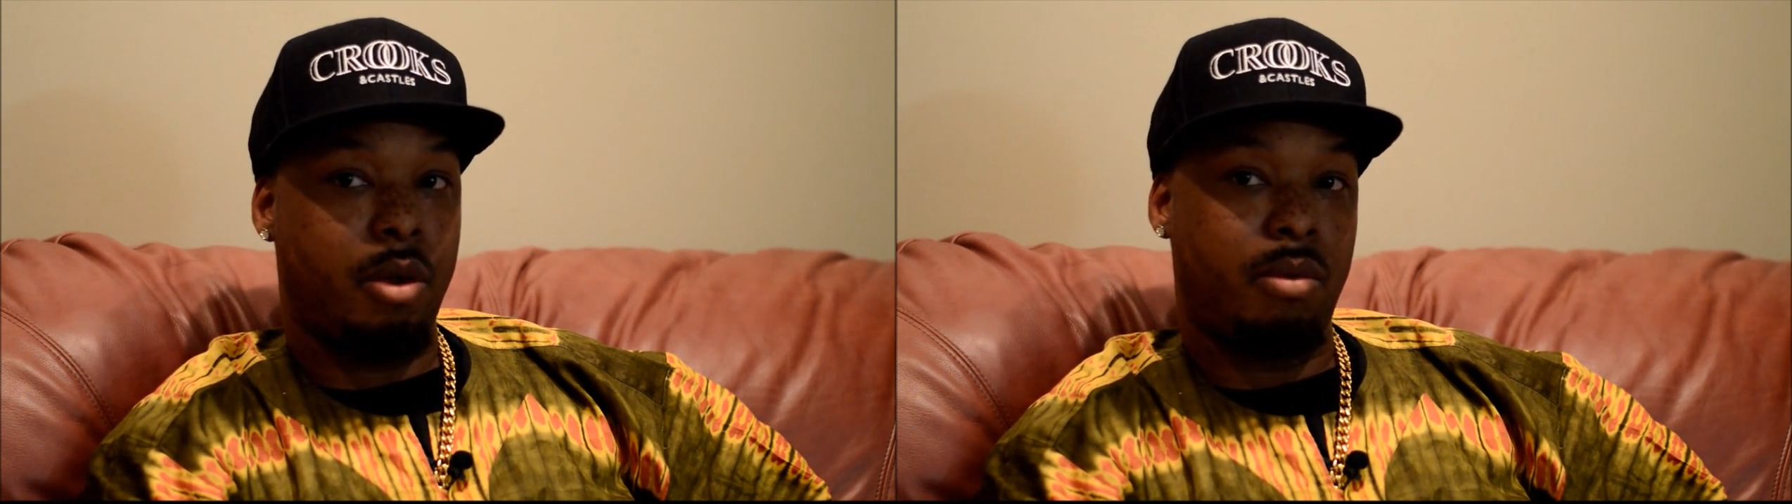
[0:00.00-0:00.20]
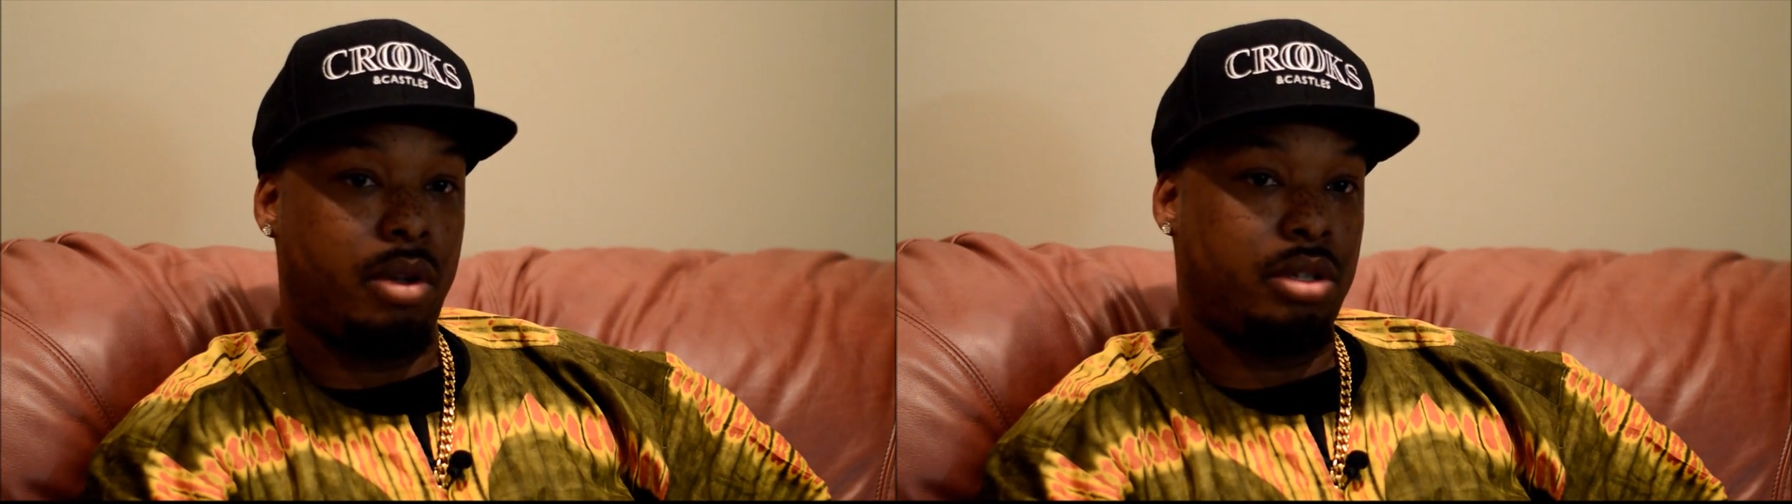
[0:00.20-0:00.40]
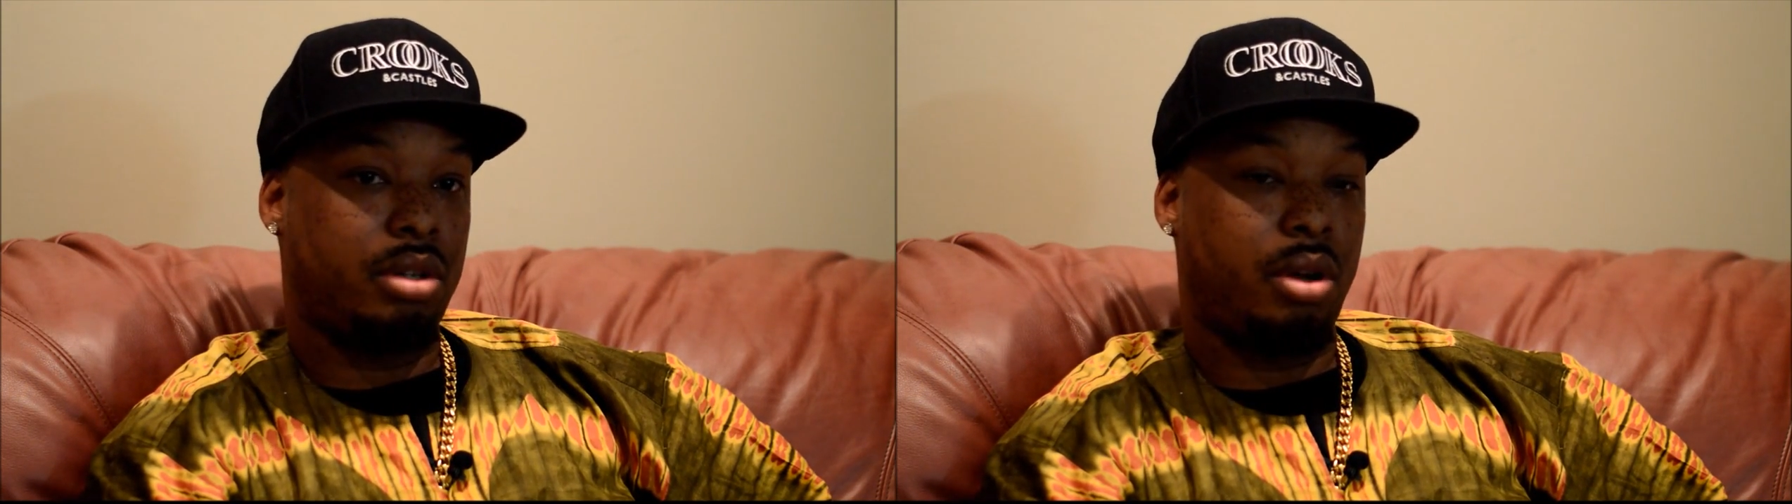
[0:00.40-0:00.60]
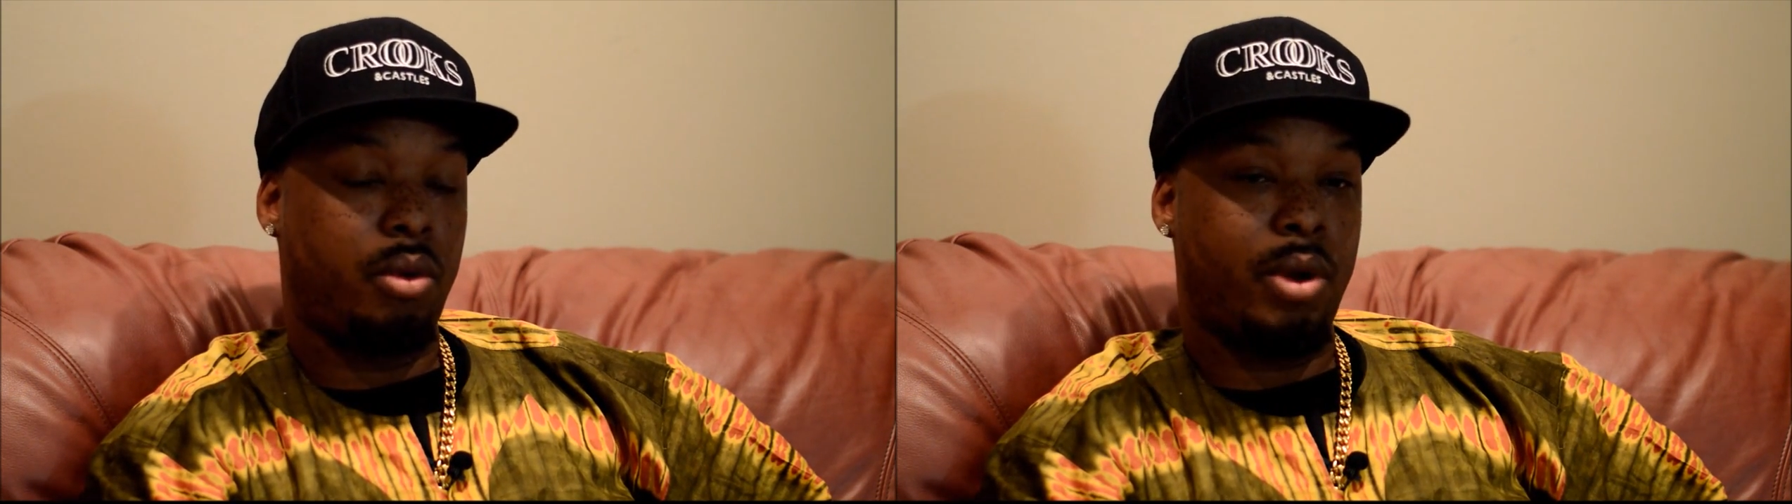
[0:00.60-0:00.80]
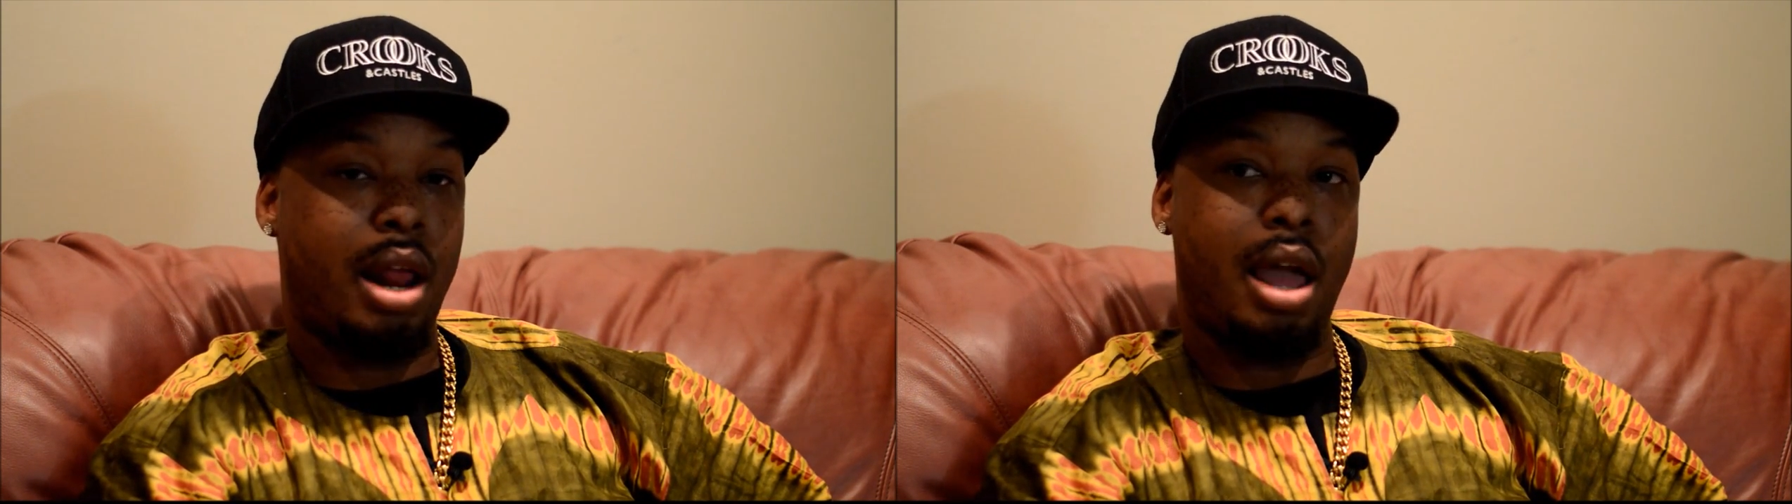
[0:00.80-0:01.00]
And you know
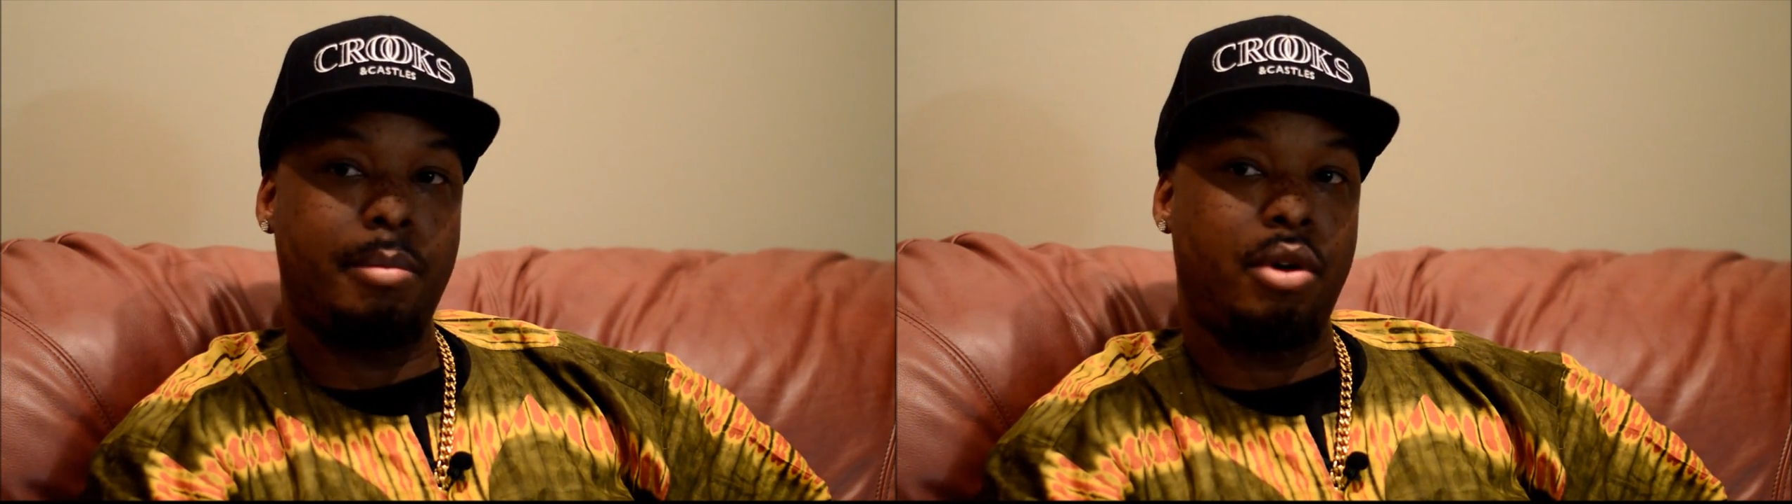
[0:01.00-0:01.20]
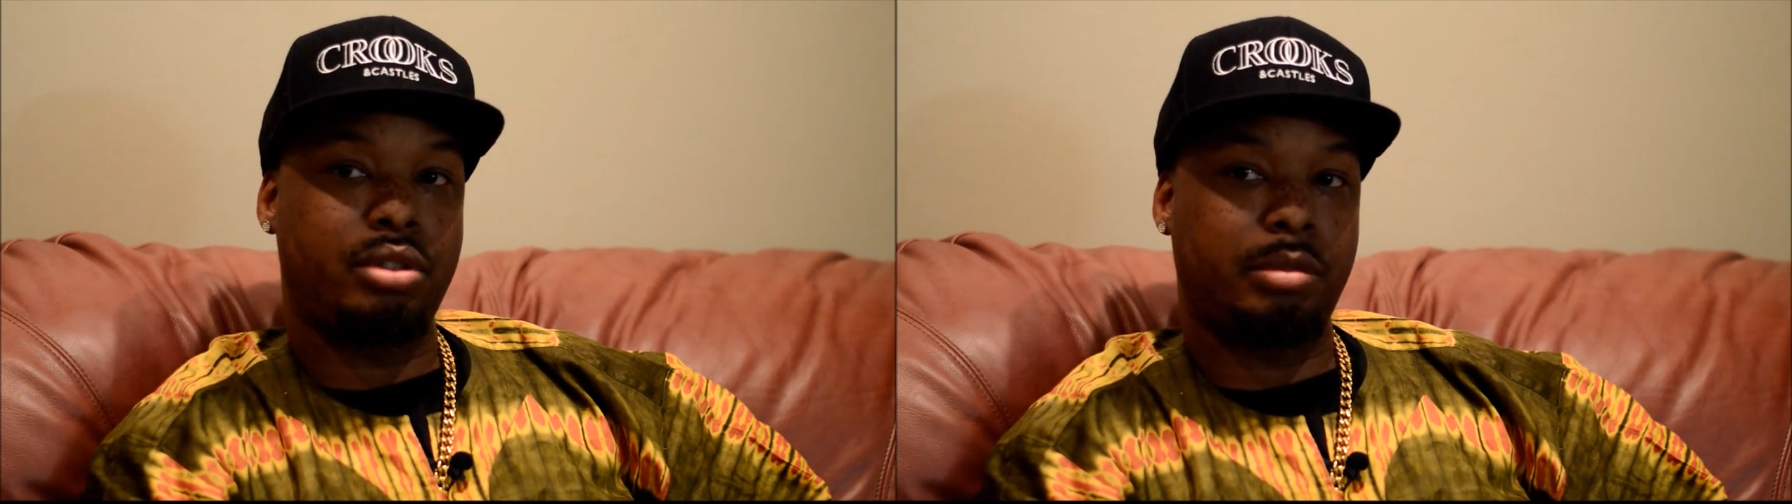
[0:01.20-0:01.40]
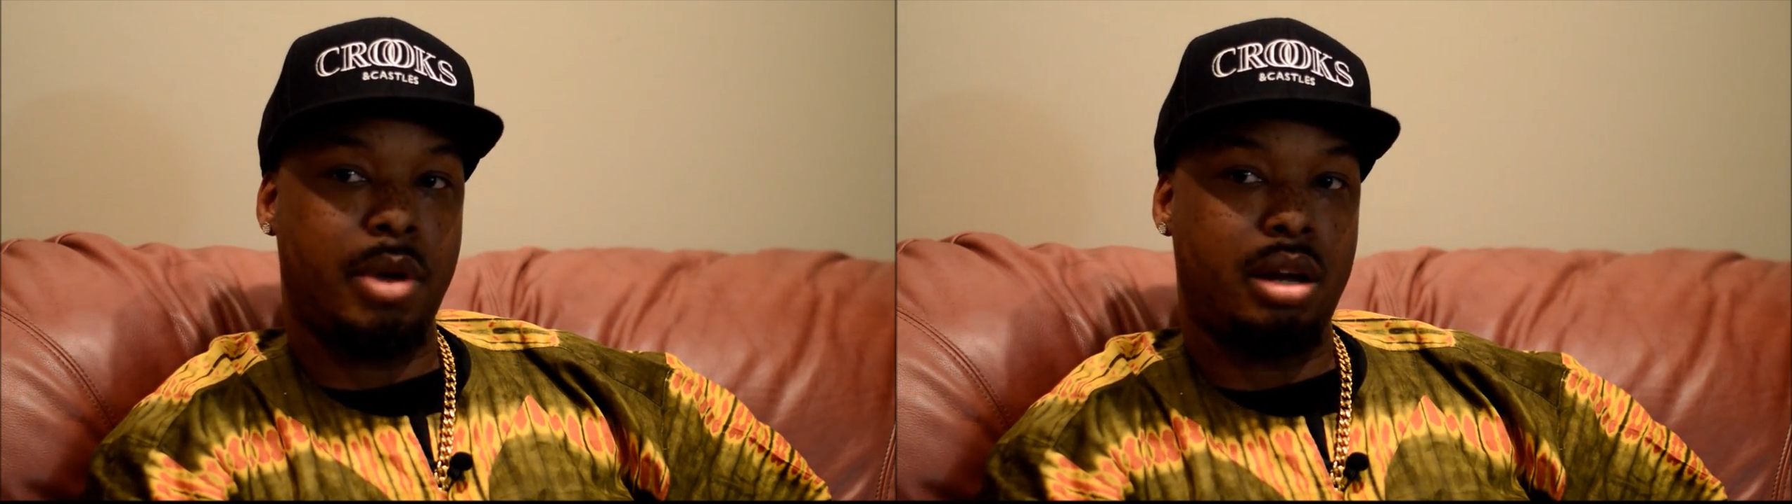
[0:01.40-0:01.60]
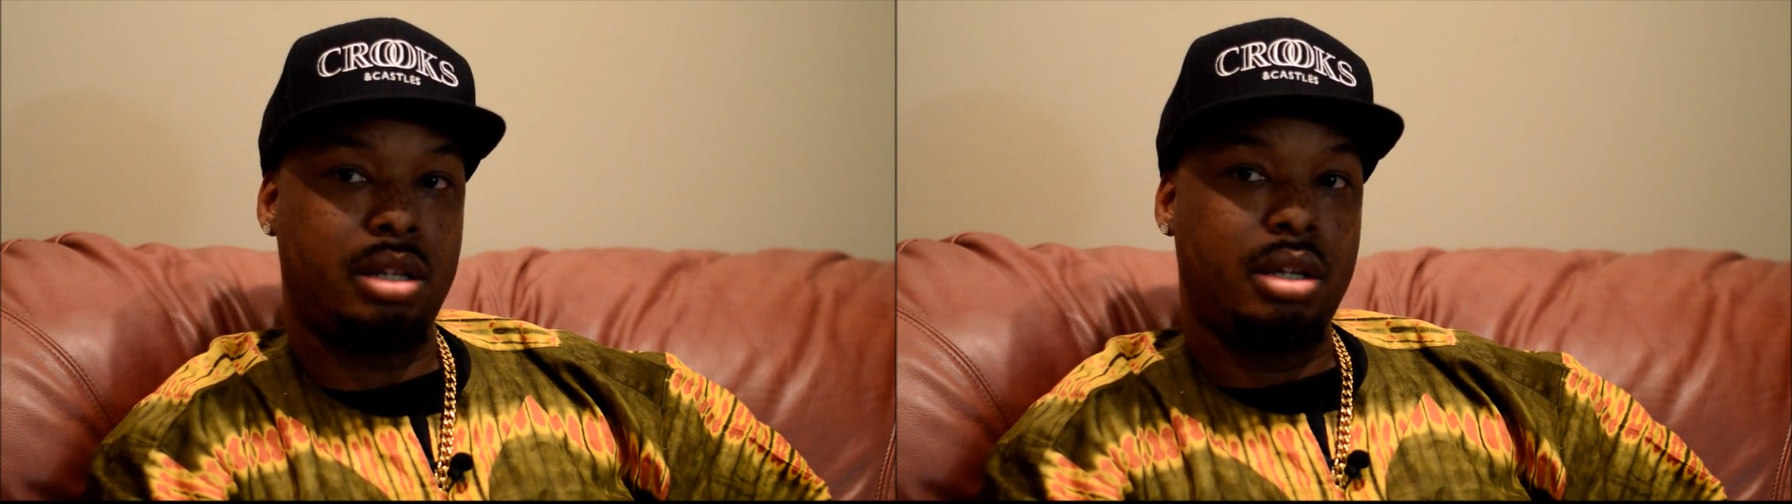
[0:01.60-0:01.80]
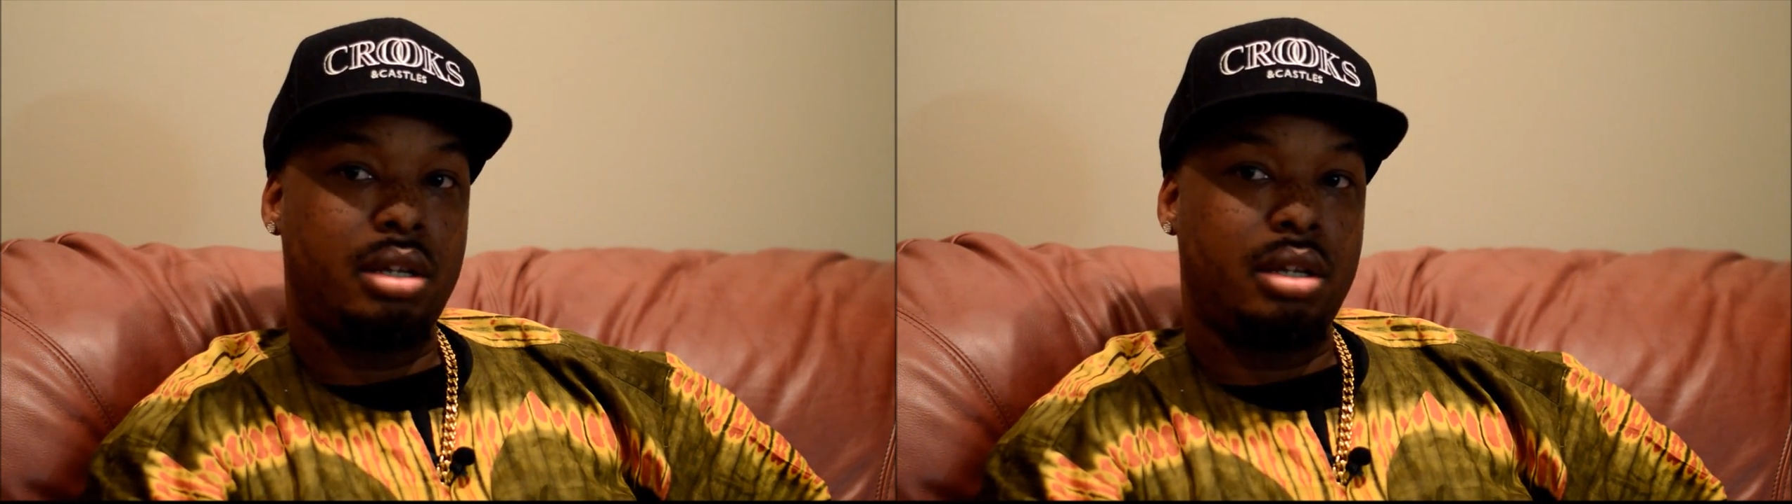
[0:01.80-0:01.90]
what I like most about it,